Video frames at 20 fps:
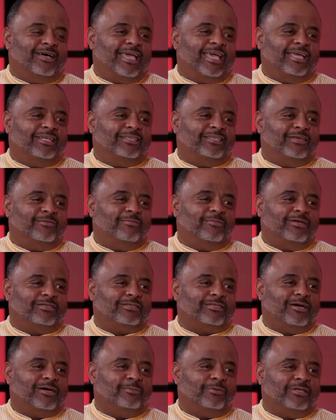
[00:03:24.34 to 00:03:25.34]
18 months,
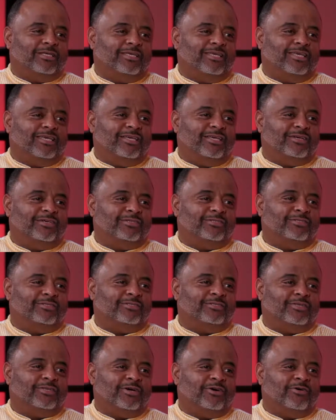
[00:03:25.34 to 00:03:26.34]
couple of years. And
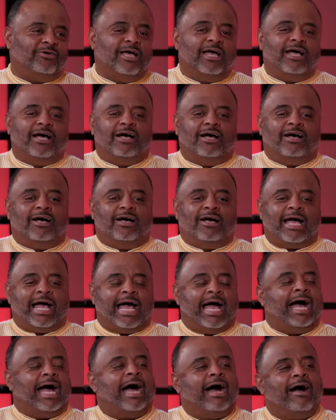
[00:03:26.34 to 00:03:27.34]
so how
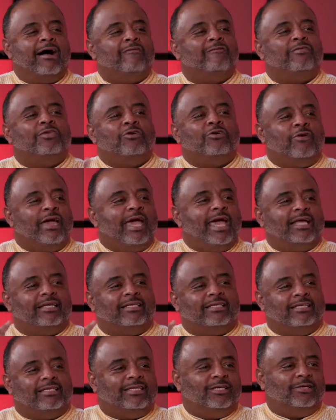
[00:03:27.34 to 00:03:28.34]
have you had
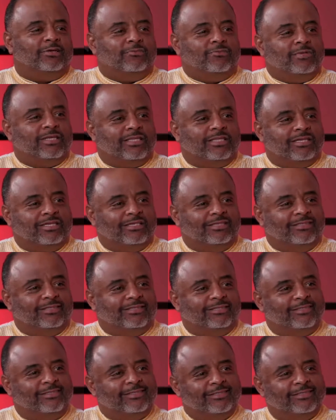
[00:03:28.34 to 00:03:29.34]
to deal with
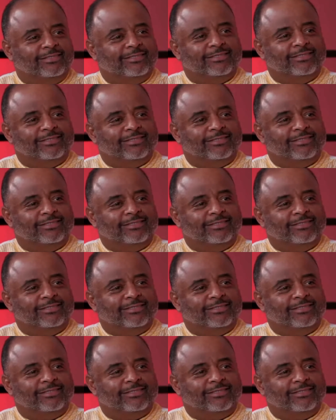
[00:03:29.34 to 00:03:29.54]
it?